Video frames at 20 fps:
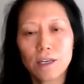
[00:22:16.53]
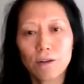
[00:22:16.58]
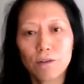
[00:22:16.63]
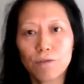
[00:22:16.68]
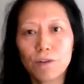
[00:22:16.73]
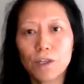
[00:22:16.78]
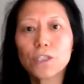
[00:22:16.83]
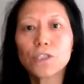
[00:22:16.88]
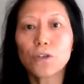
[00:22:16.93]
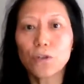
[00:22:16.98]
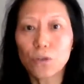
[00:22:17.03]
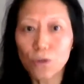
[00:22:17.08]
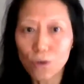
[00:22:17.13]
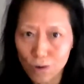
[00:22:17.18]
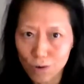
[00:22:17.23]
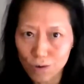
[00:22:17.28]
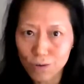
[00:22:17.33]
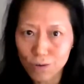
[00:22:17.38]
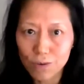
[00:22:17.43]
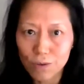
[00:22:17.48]

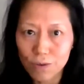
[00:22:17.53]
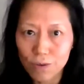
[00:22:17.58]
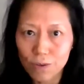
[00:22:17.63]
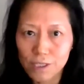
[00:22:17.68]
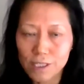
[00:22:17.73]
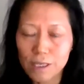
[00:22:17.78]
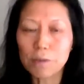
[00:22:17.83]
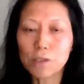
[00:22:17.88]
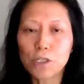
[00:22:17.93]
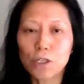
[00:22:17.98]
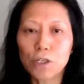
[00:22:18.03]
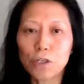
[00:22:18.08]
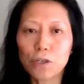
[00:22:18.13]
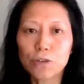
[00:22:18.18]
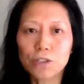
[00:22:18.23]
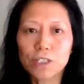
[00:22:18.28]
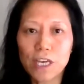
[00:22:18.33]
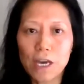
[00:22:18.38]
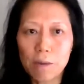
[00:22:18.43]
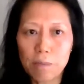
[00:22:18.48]
regional
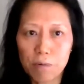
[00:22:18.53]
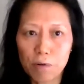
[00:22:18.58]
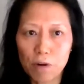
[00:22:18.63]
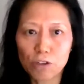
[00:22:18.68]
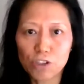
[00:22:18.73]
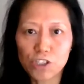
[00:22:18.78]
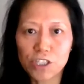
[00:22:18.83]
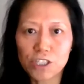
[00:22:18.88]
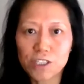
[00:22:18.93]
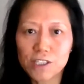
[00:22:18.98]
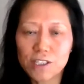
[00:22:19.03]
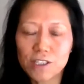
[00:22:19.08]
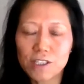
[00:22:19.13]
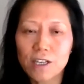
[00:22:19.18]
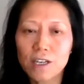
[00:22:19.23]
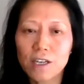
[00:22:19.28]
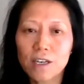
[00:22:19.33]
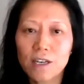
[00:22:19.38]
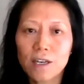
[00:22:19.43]
cybersecurity approaches.